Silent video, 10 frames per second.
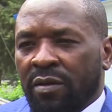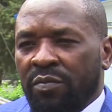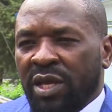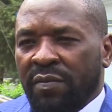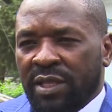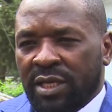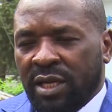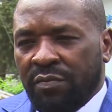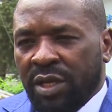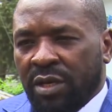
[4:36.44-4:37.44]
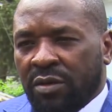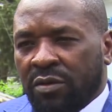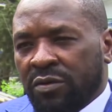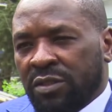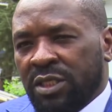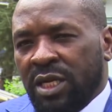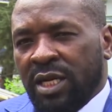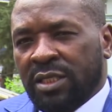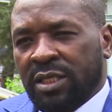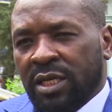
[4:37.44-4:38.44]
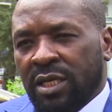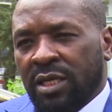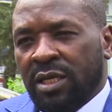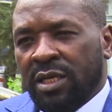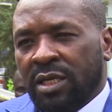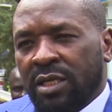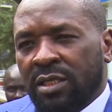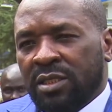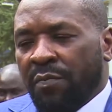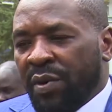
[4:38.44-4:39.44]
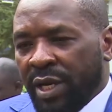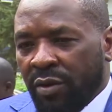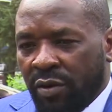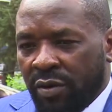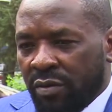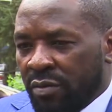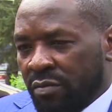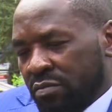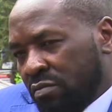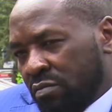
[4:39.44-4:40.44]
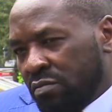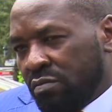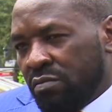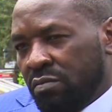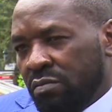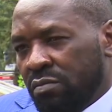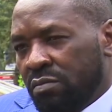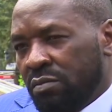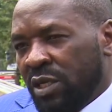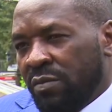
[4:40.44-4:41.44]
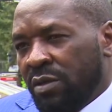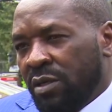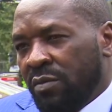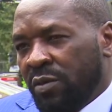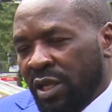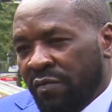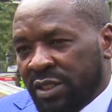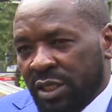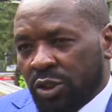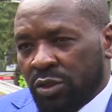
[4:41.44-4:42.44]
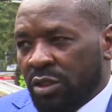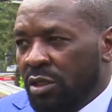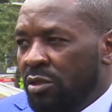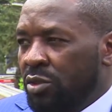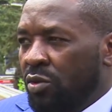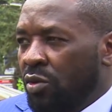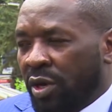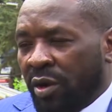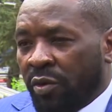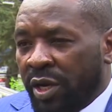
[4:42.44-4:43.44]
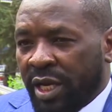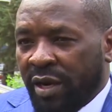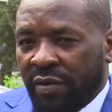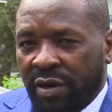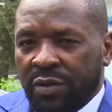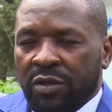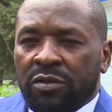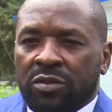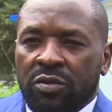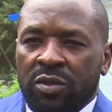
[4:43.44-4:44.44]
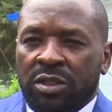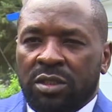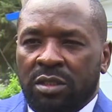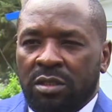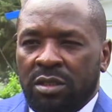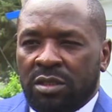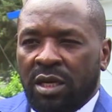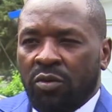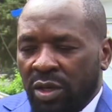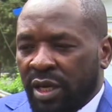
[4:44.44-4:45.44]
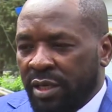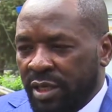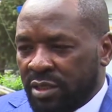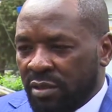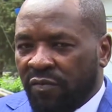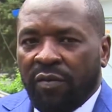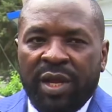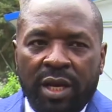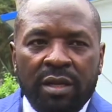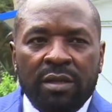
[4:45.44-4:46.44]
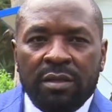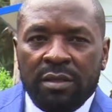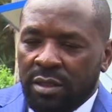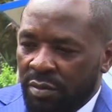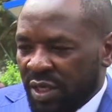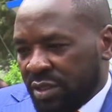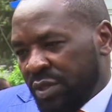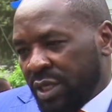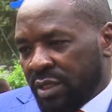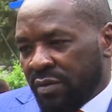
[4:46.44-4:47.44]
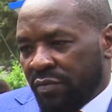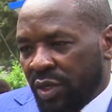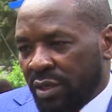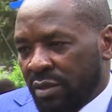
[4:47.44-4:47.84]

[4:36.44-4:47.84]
behavior that can be considered as tampering or with the investigations, so or any cover-up. So he's a good candidate for bail. He must be getting bail.